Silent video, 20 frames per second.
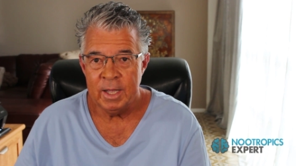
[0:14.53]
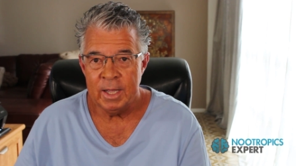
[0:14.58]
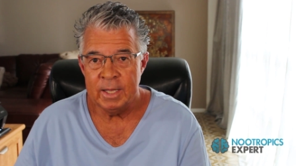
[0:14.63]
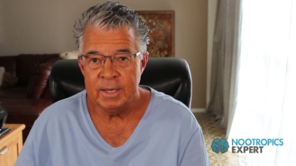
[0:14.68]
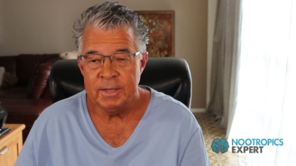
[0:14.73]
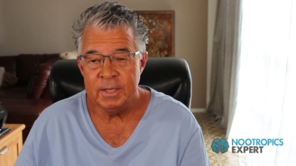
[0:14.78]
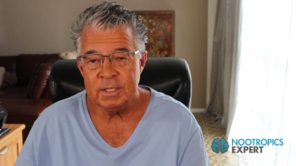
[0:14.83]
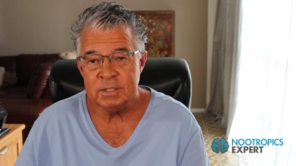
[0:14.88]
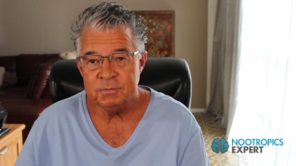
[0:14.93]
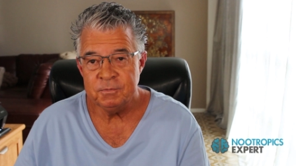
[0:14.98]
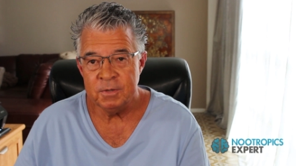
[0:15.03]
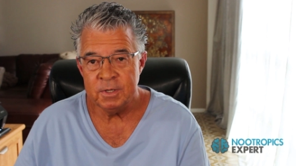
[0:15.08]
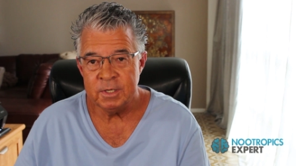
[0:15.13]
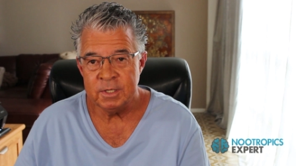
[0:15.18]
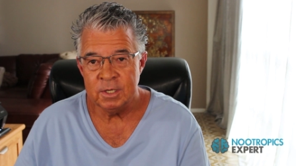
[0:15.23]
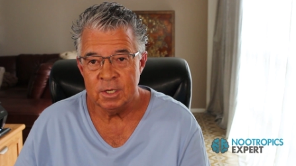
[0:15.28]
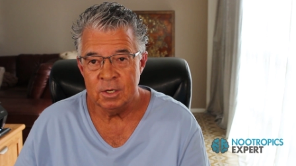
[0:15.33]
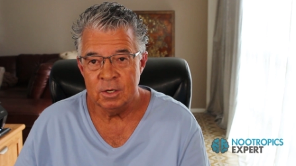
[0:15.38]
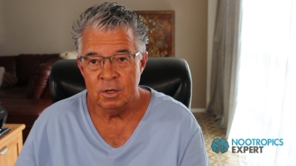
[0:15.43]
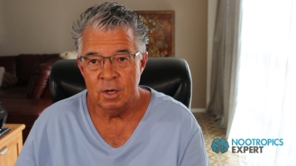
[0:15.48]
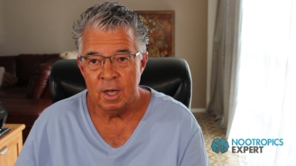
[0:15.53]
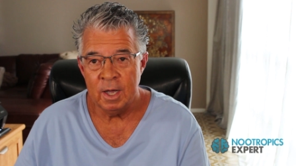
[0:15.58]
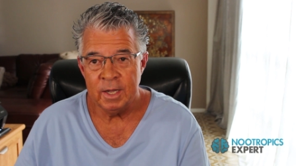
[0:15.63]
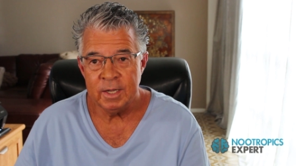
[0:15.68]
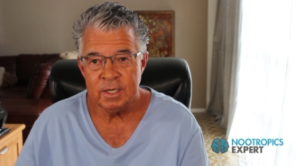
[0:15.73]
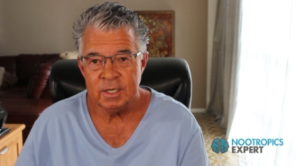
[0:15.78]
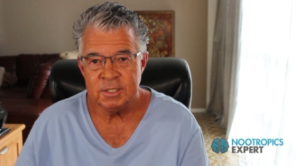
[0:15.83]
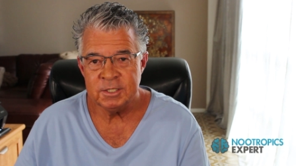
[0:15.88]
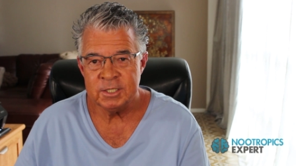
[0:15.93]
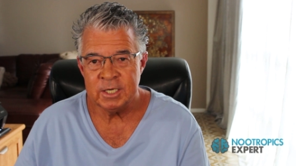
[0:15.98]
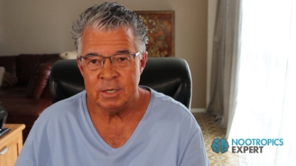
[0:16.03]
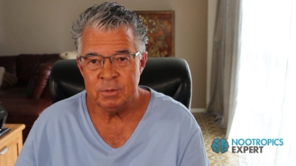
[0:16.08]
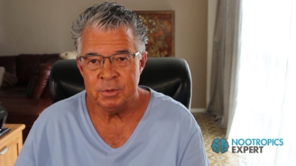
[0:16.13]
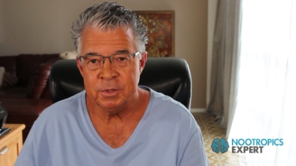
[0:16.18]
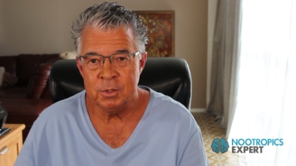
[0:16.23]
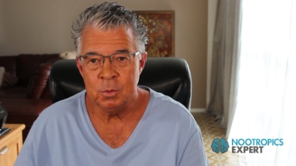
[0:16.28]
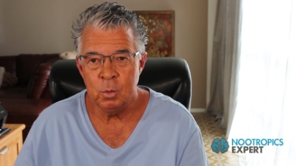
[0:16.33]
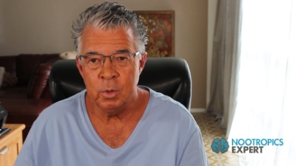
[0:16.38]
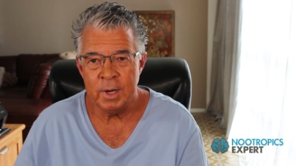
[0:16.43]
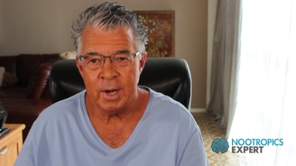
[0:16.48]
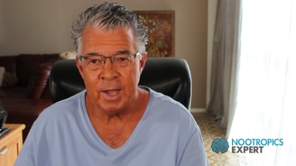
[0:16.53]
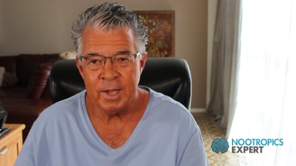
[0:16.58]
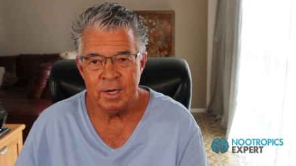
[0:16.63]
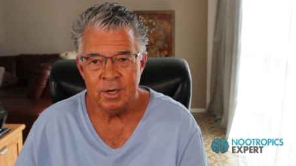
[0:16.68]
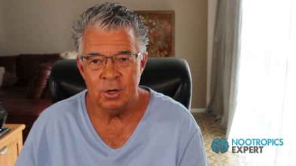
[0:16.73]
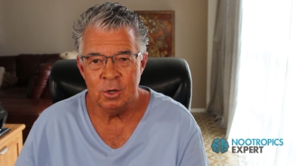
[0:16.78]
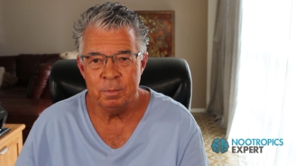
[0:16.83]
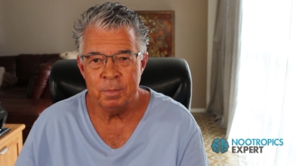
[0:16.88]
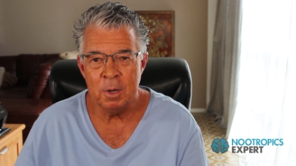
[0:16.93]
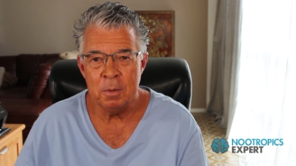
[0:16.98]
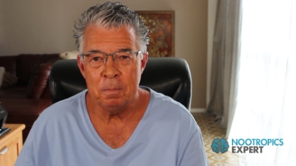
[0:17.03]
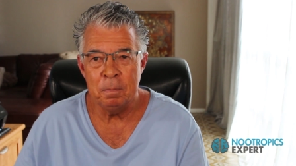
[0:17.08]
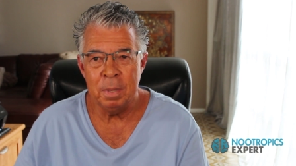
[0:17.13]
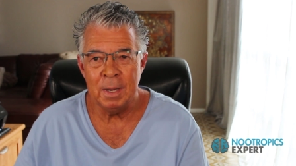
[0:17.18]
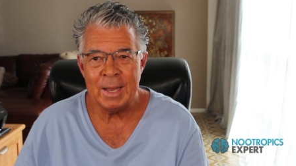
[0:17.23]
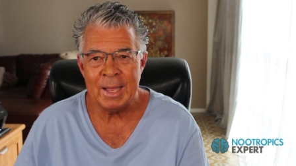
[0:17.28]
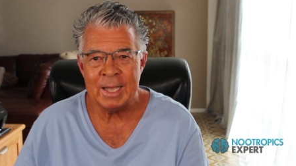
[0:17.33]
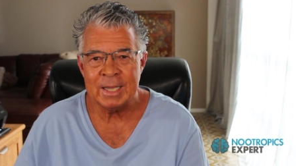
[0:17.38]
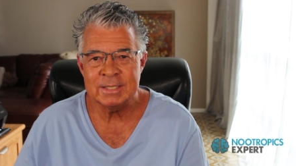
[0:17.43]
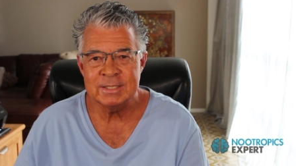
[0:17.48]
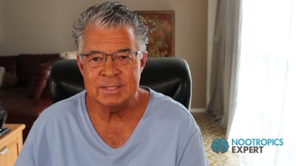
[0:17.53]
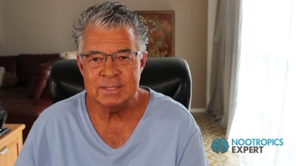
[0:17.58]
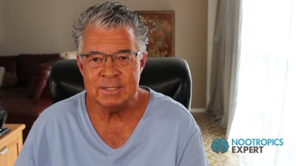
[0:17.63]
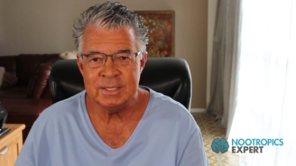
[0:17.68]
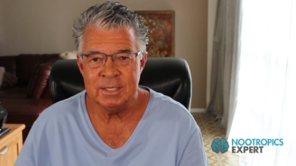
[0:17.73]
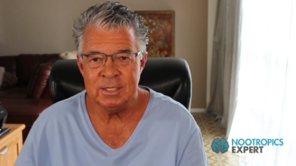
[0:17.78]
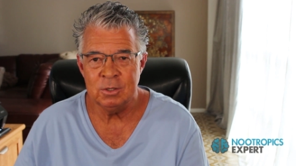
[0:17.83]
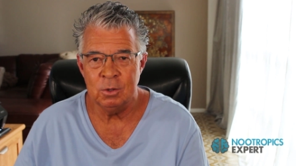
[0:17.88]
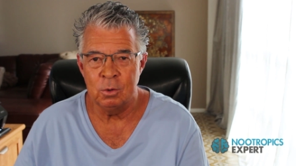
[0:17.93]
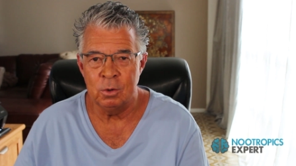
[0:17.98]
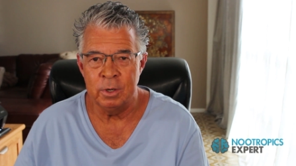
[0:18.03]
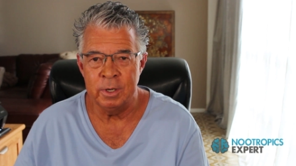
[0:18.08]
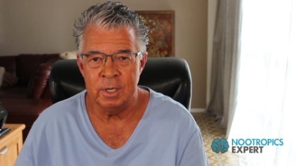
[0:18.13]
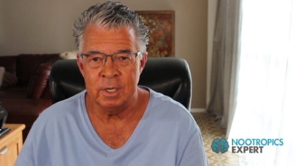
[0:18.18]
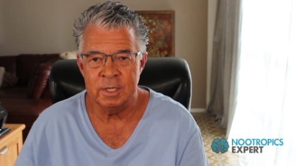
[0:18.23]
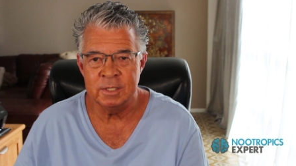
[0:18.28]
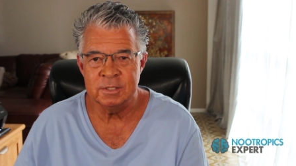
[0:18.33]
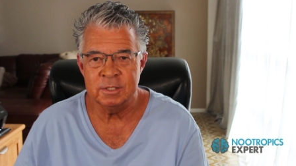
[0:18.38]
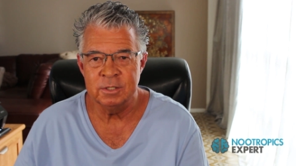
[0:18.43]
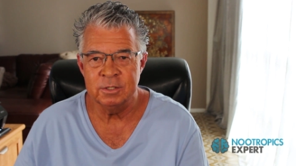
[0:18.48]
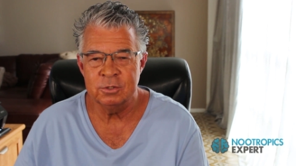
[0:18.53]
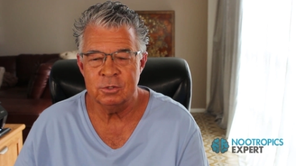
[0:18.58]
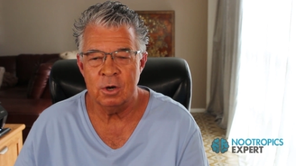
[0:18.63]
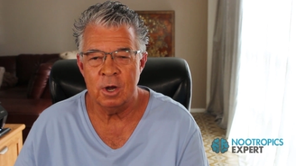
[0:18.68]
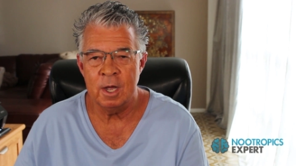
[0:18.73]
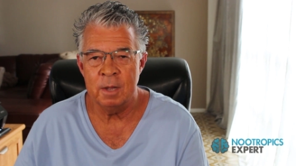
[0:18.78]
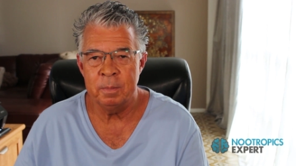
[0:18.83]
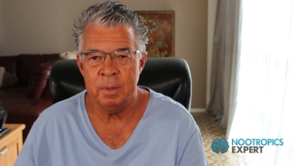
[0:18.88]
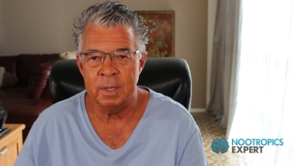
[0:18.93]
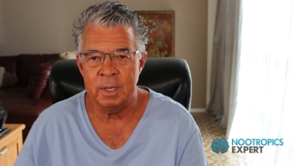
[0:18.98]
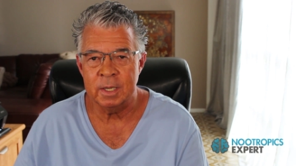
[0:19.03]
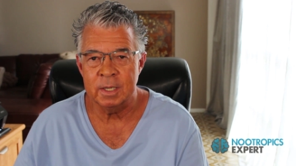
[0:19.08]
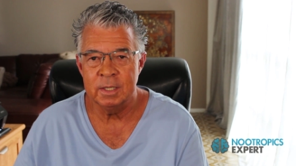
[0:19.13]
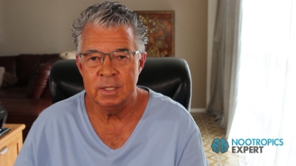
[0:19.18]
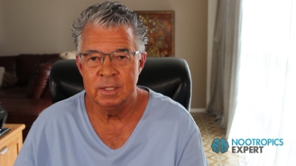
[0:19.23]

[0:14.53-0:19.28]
In this video, I'm going to share with you what I know about black seed oil as a nootropic,